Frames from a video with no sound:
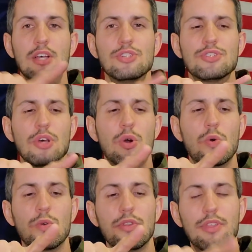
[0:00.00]

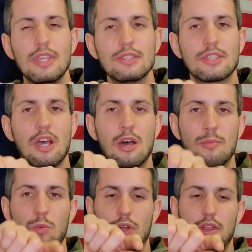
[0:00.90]
So these
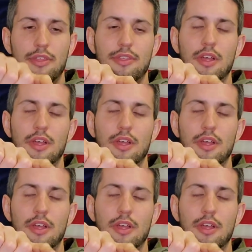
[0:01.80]
come with